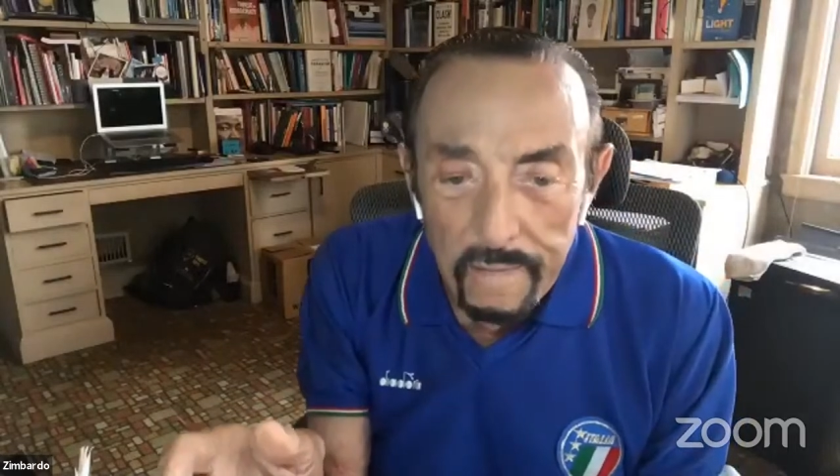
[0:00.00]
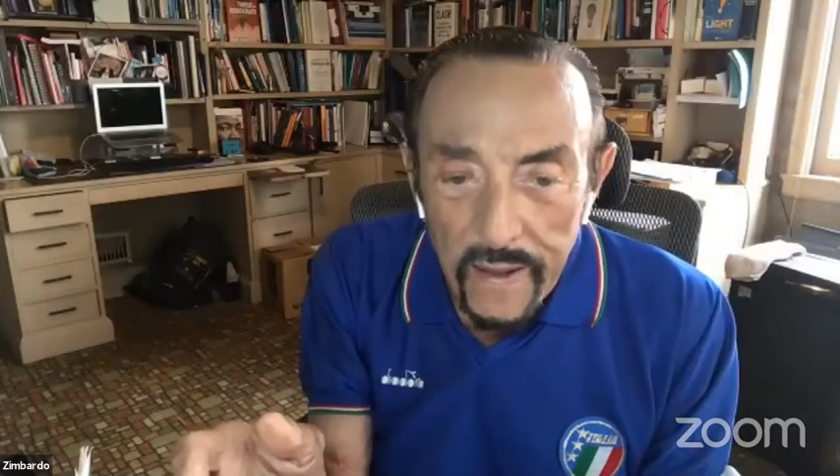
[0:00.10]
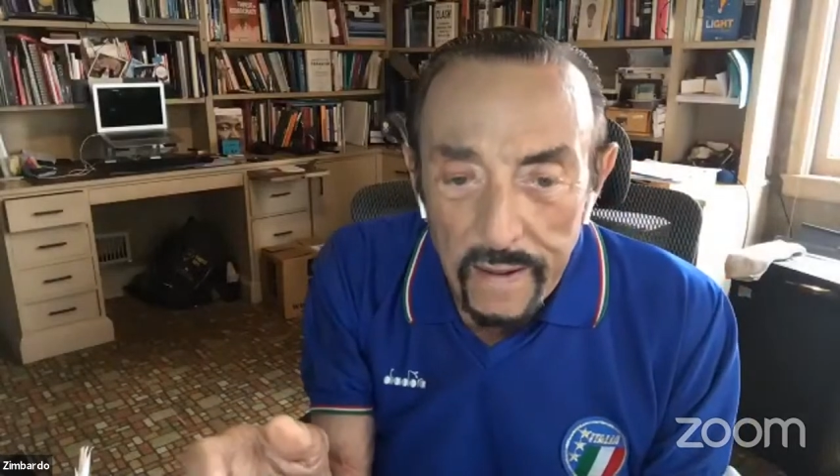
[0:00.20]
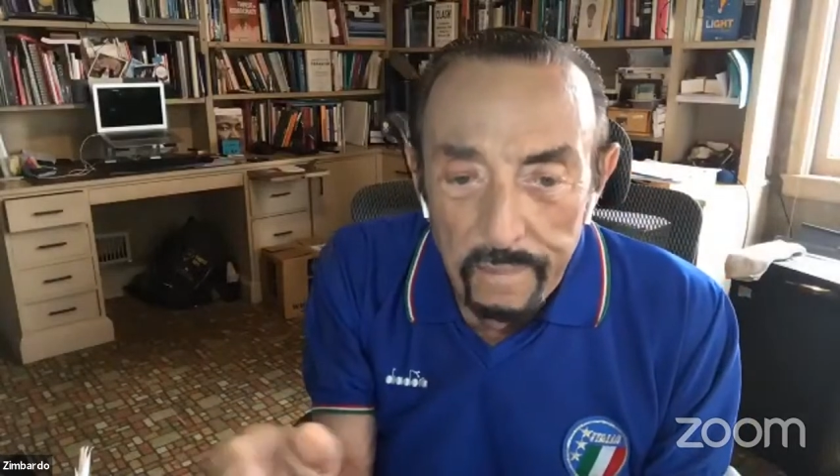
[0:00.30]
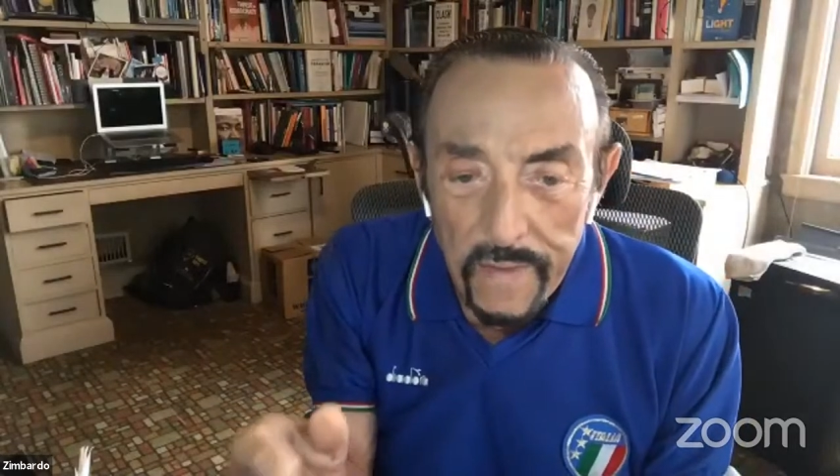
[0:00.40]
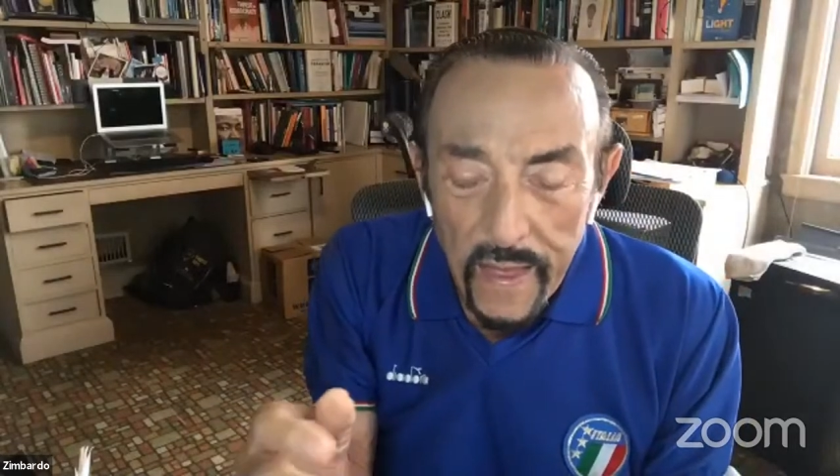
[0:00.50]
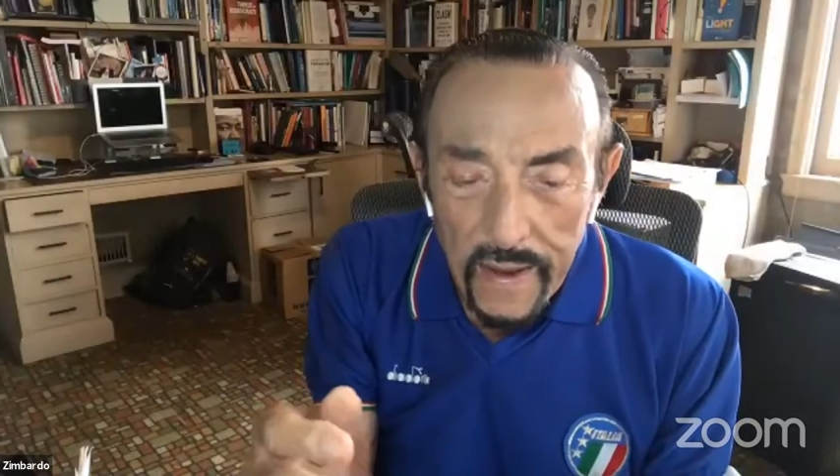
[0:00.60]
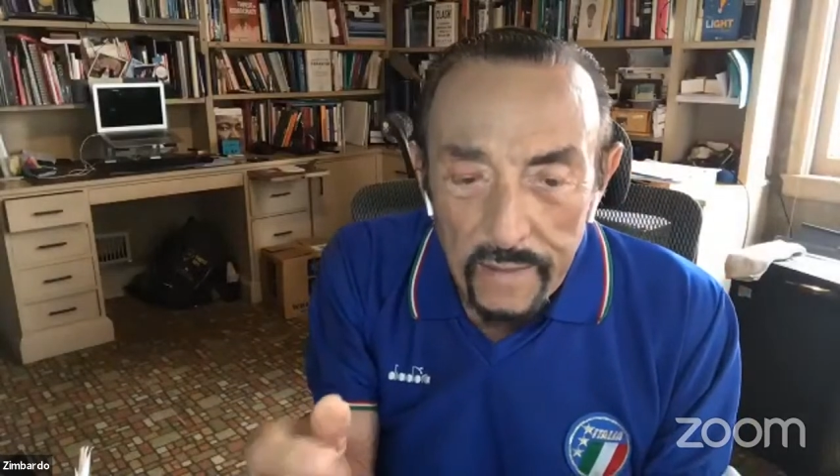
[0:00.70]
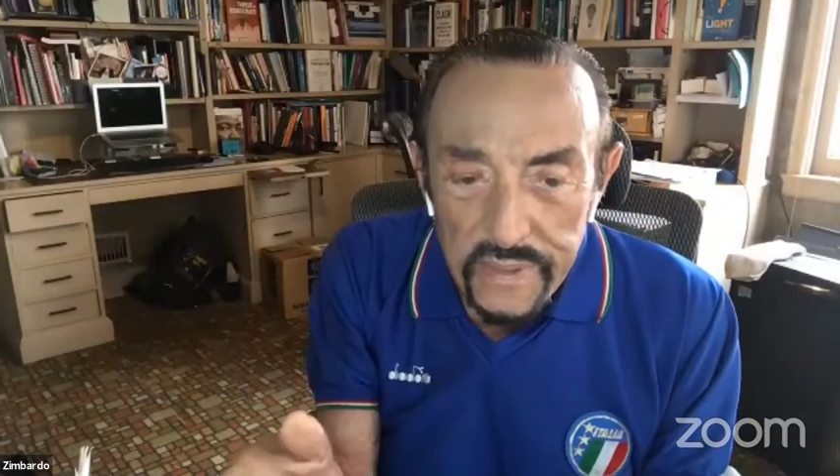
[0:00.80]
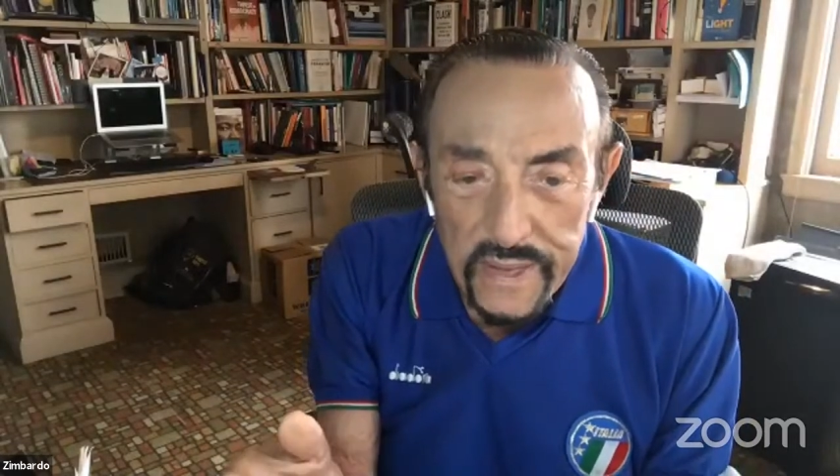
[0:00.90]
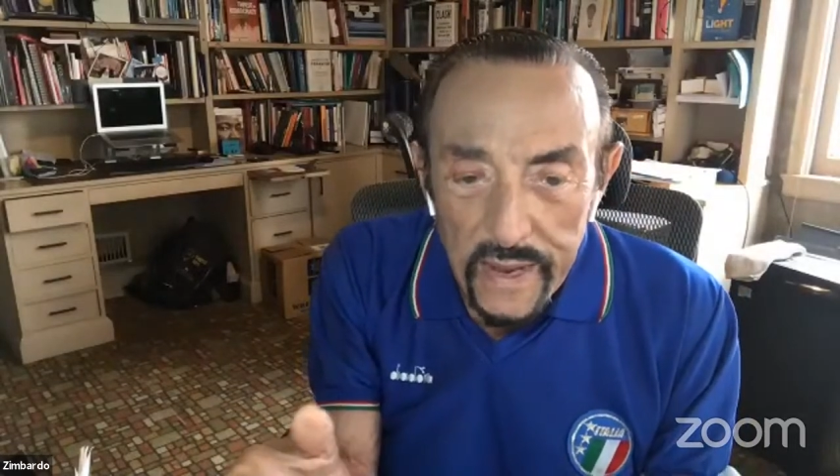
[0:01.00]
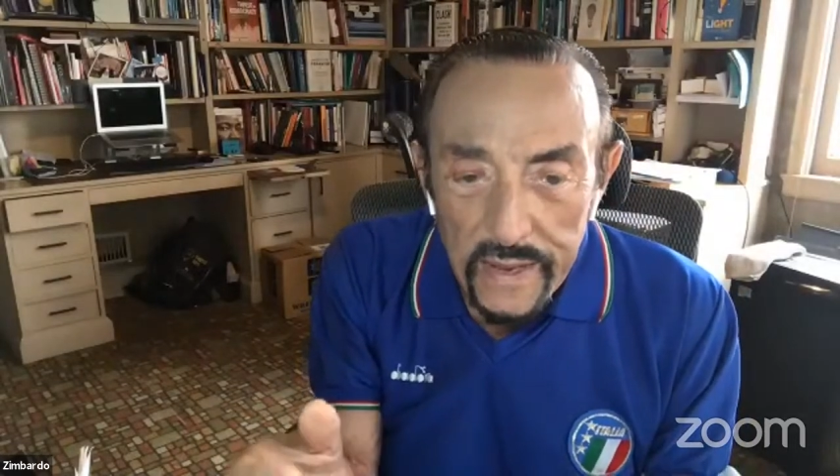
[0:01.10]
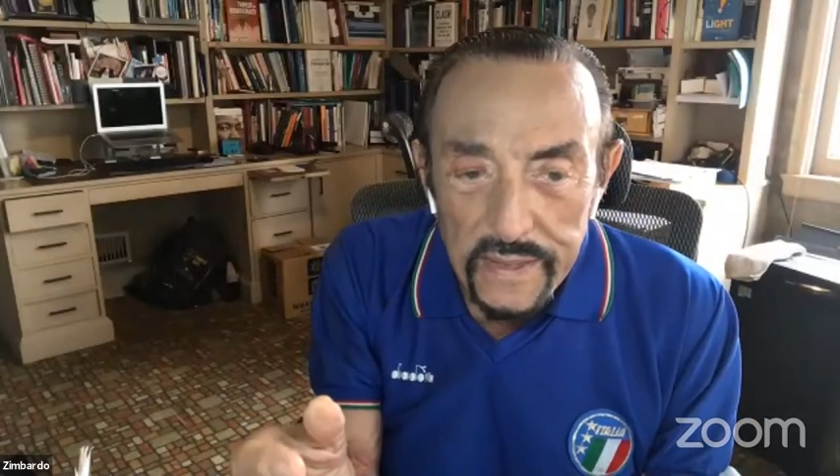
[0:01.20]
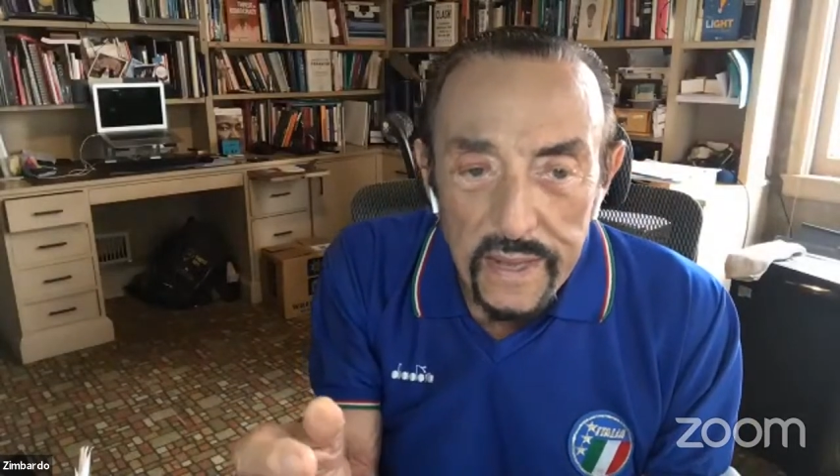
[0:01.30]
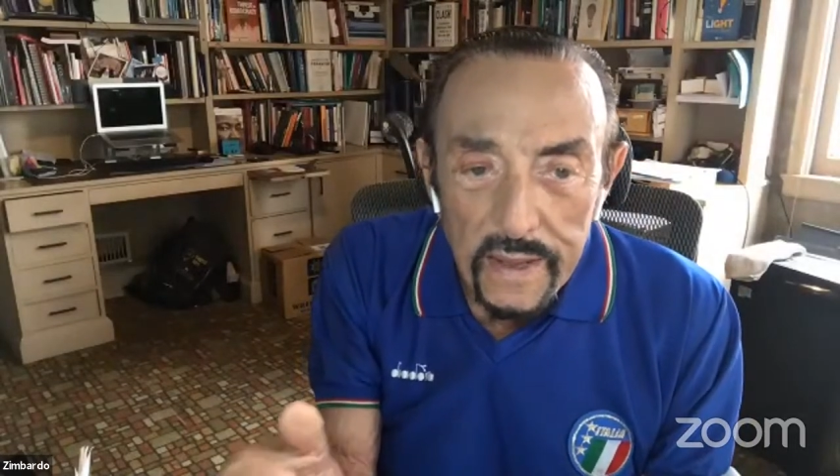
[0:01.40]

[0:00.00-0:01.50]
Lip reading: And I'm saying